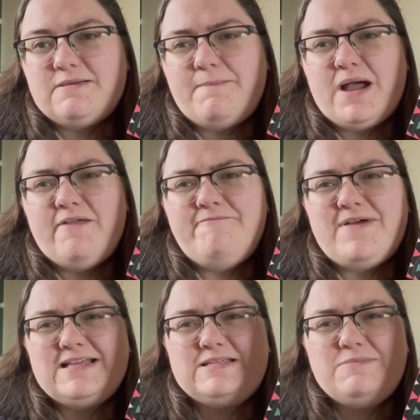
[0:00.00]
my
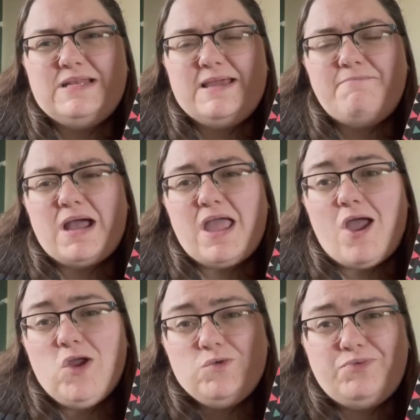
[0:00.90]
investment in my
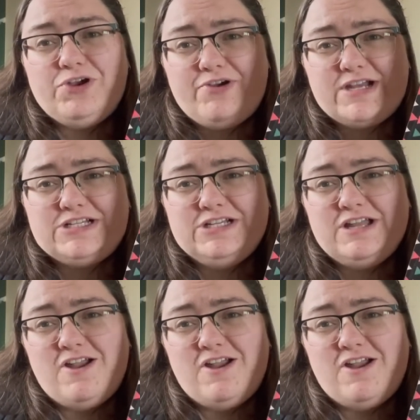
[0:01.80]
own progression